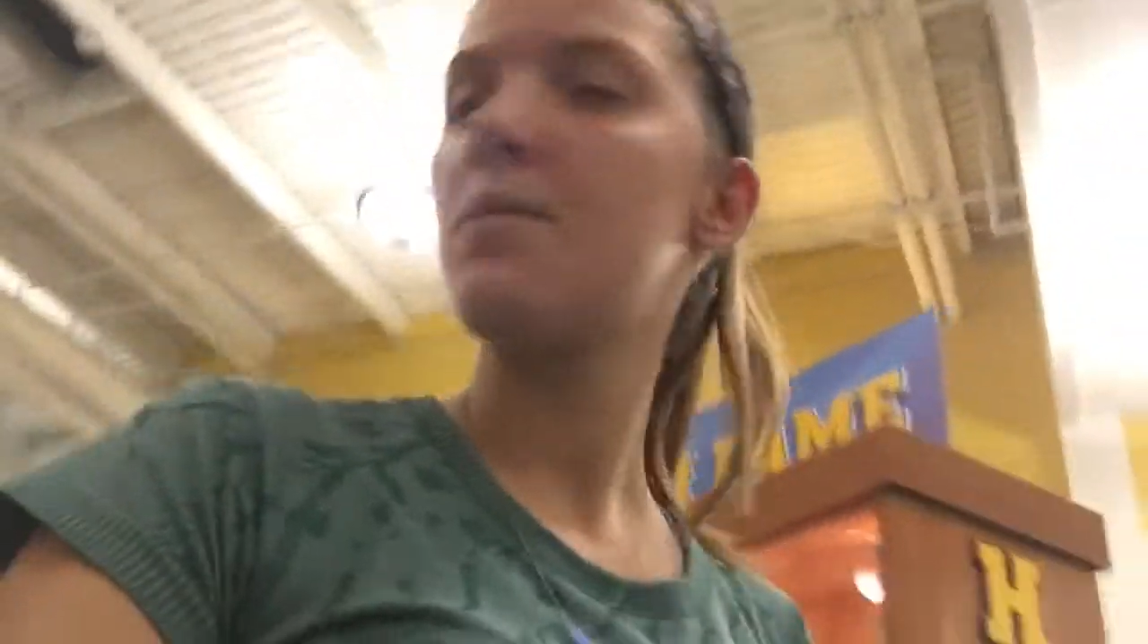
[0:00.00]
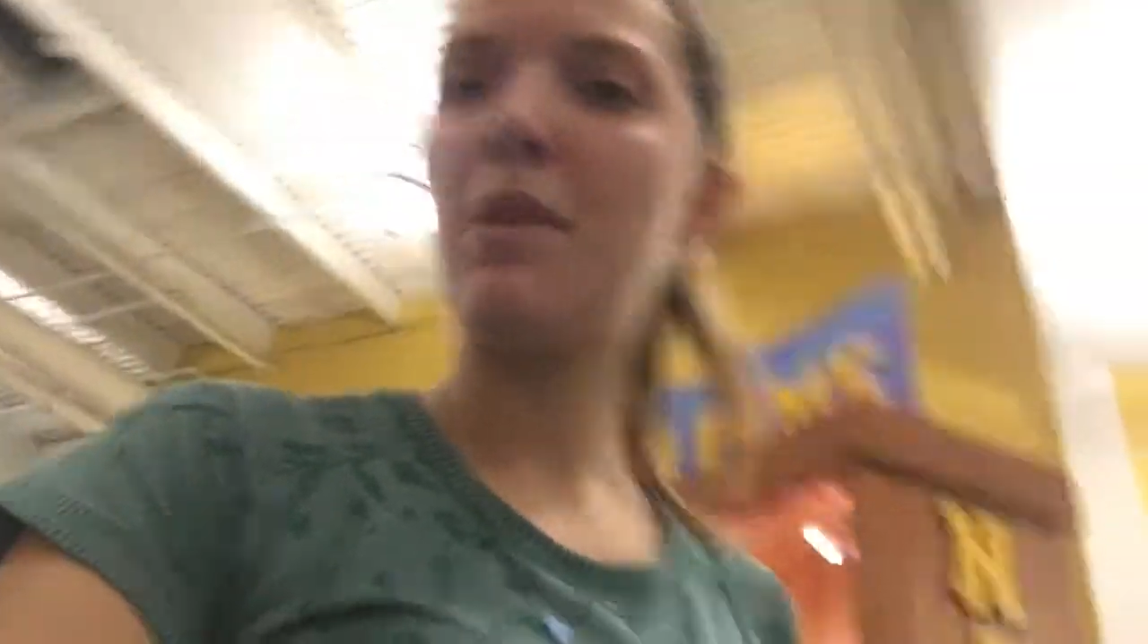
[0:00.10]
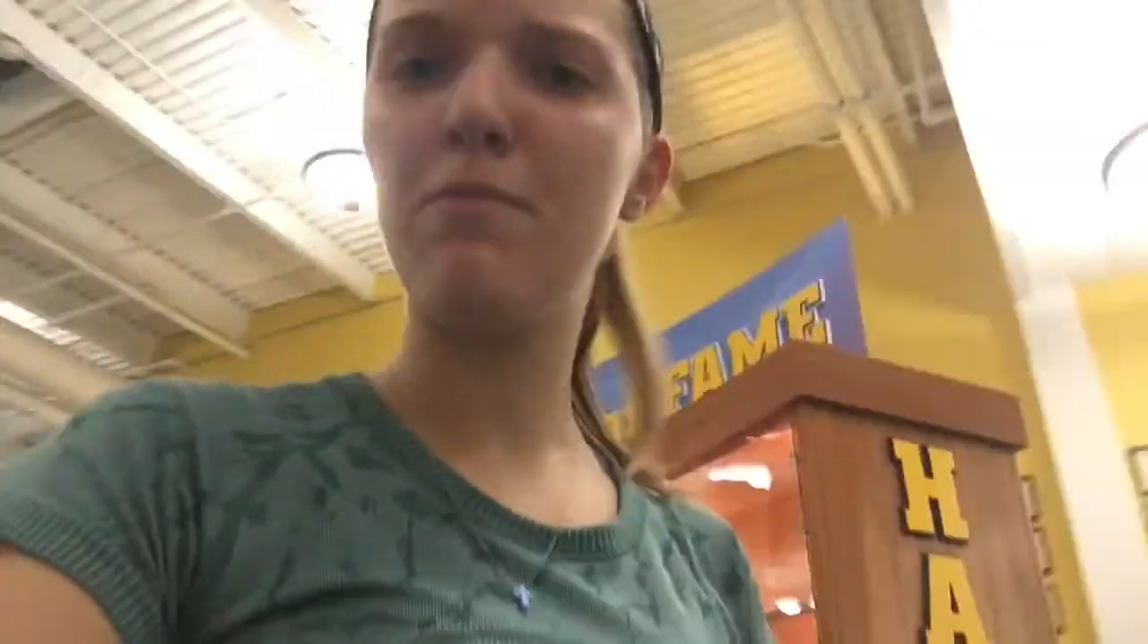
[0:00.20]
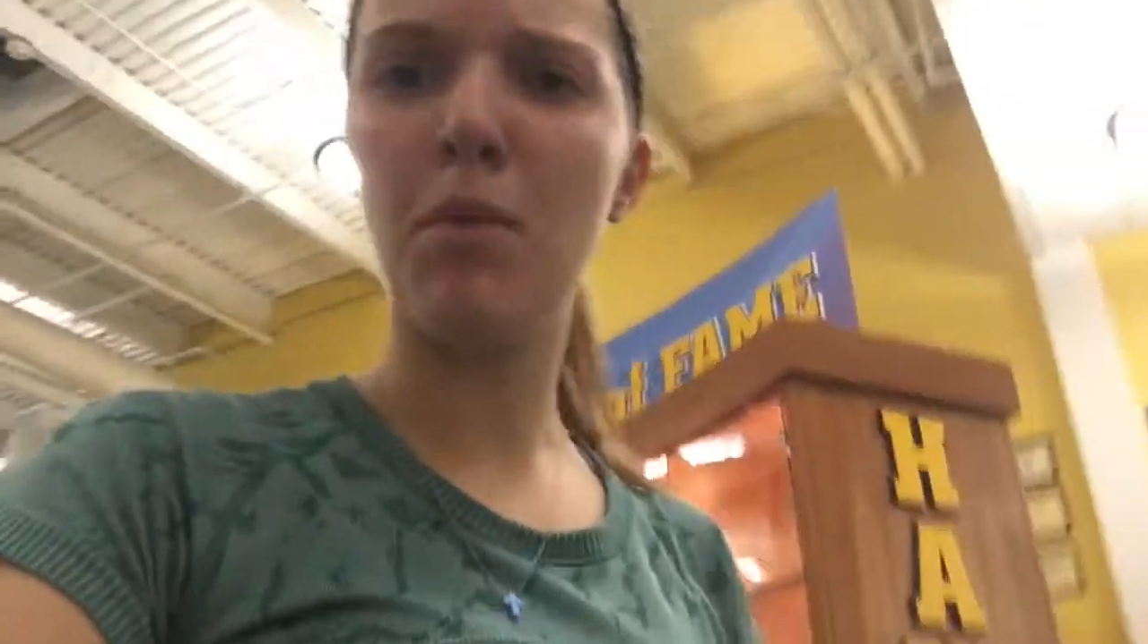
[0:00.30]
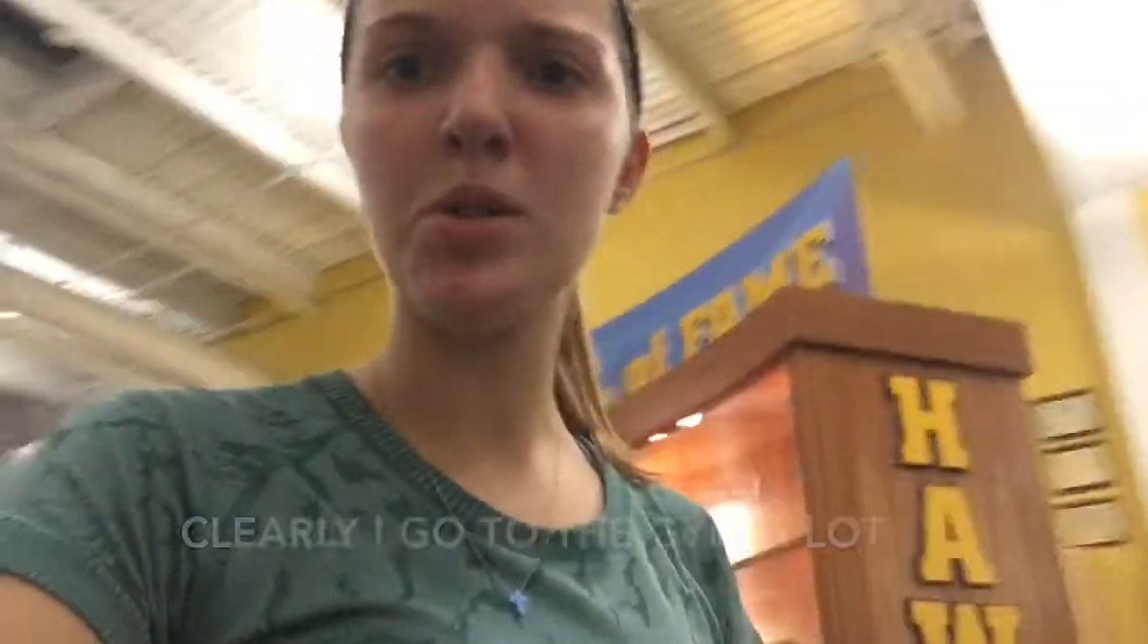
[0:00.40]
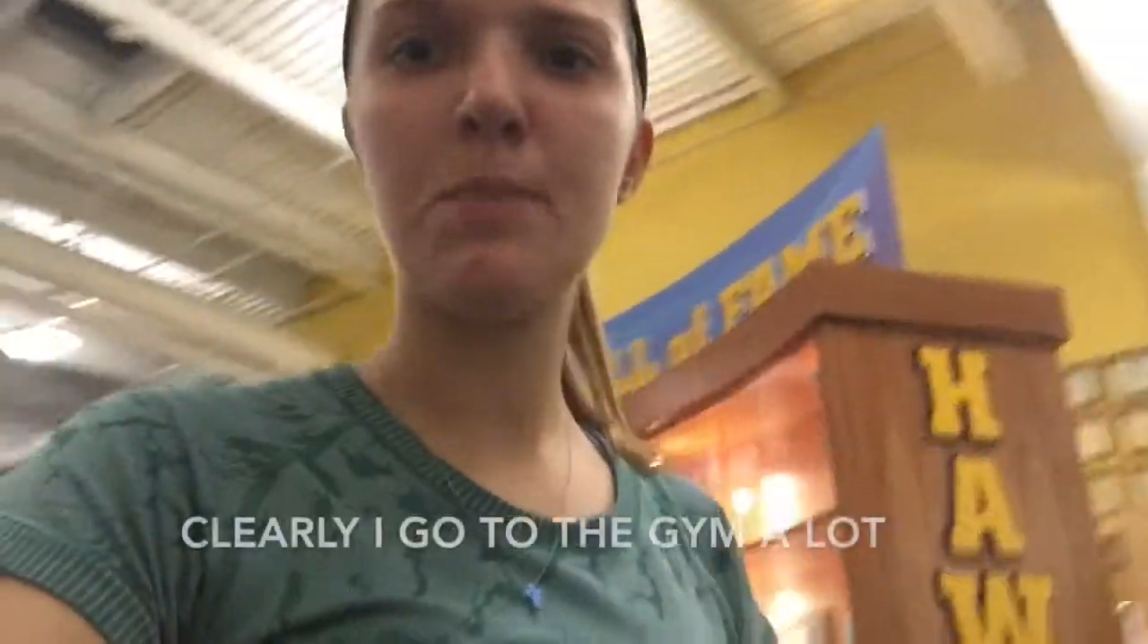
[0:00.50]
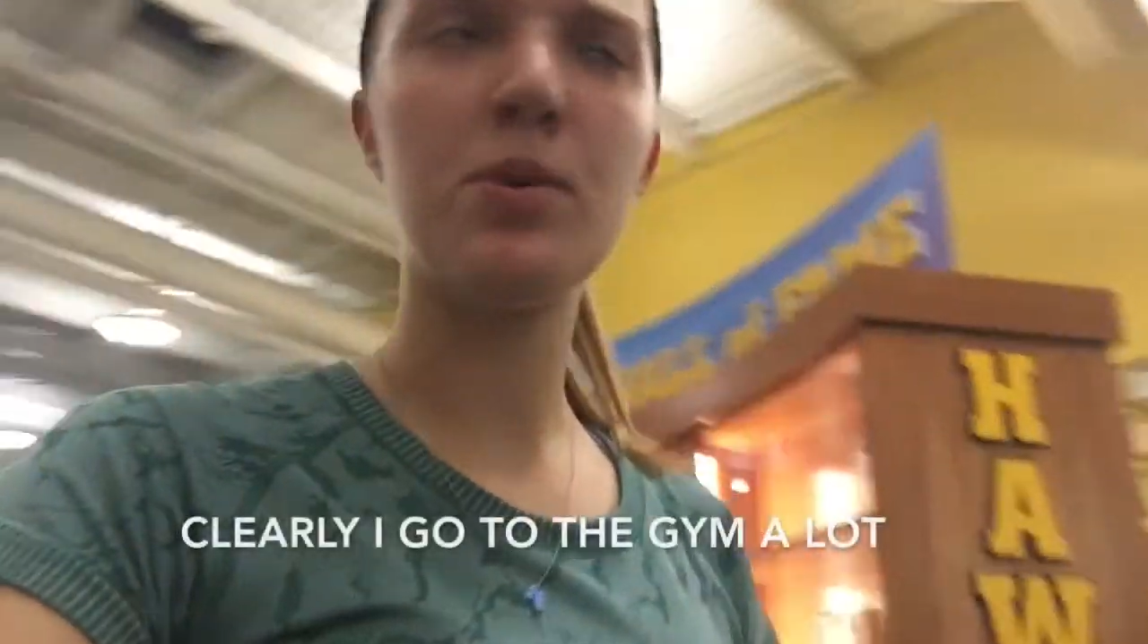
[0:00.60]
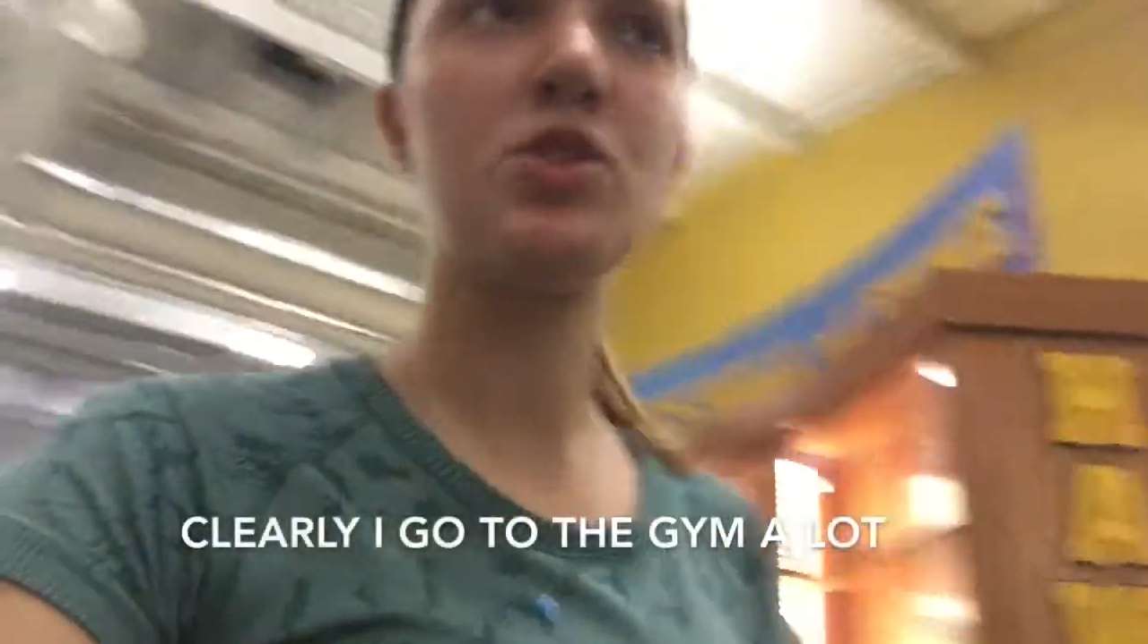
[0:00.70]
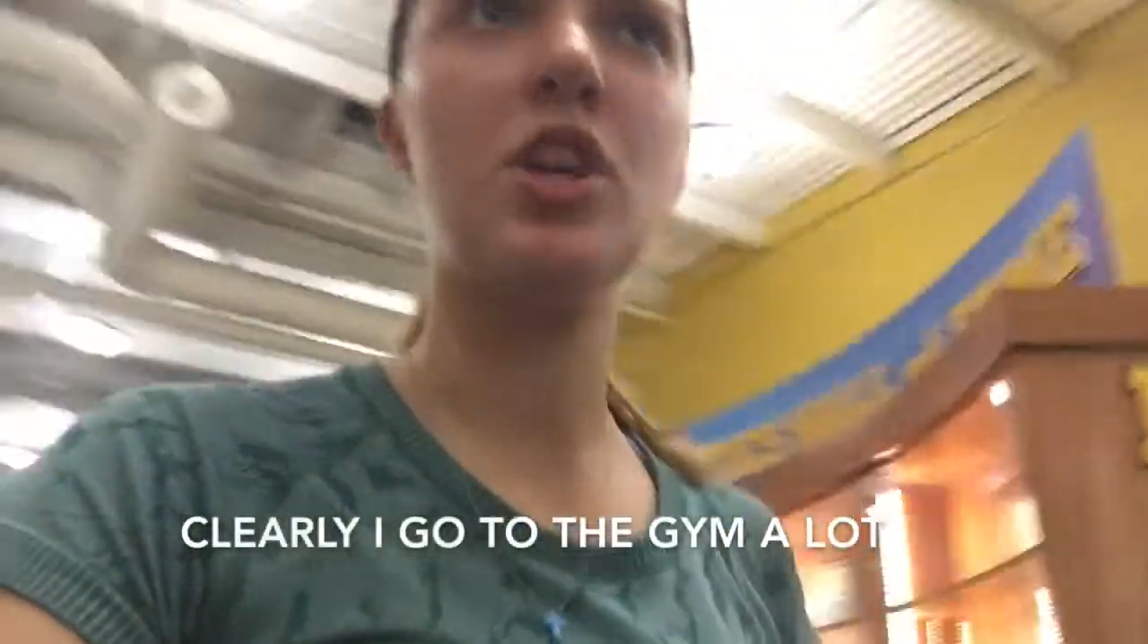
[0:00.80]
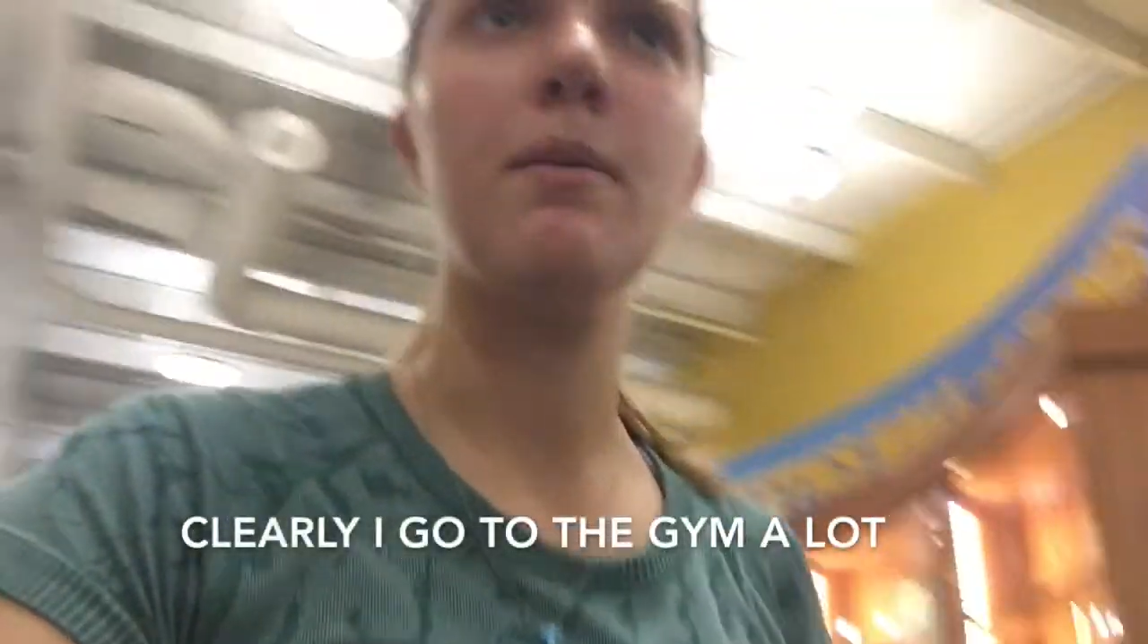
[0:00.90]
We have
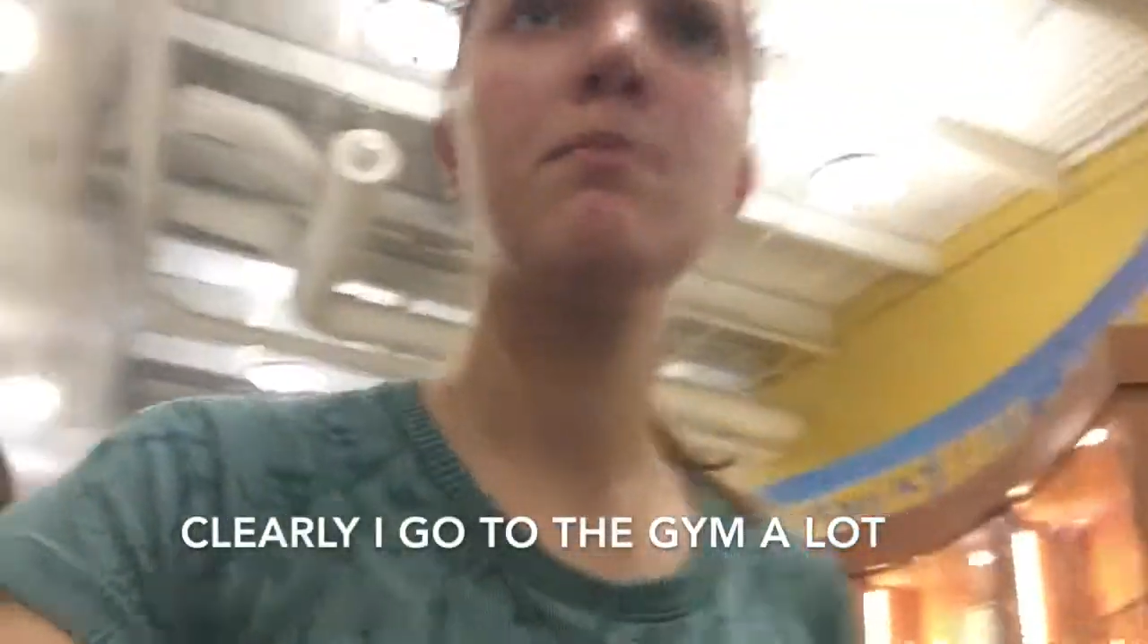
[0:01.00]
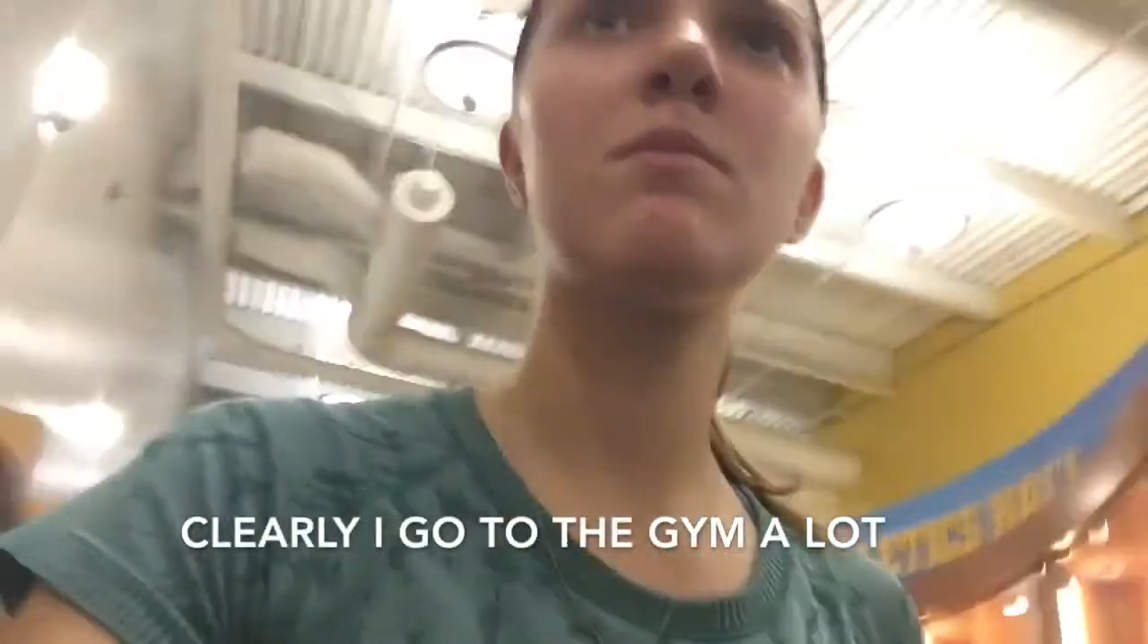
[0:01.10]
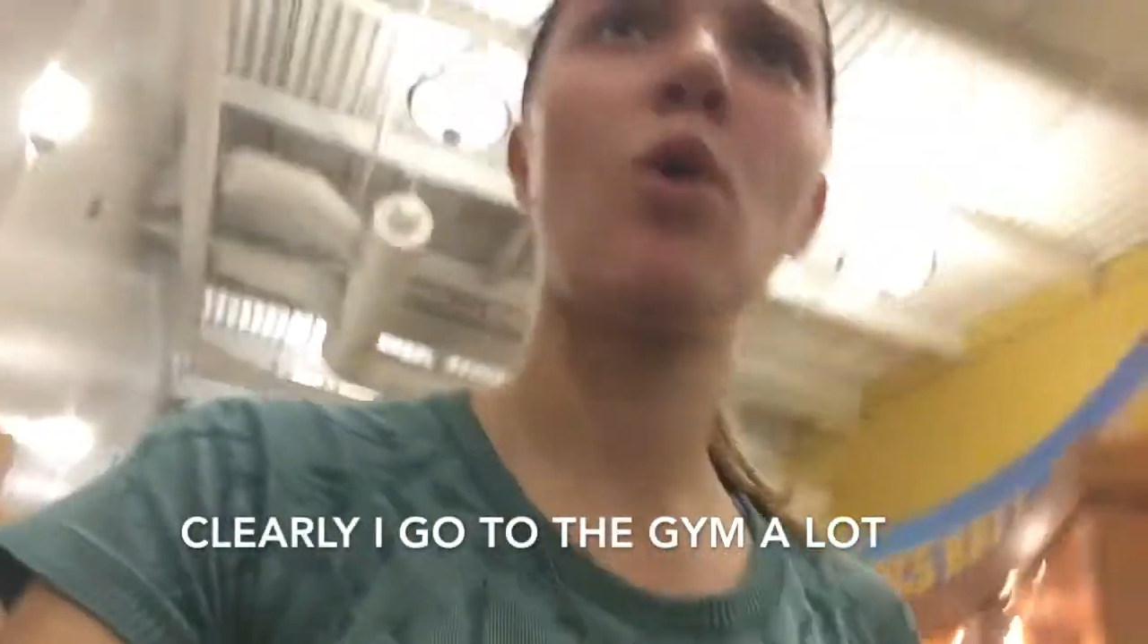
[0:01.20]
multiple gym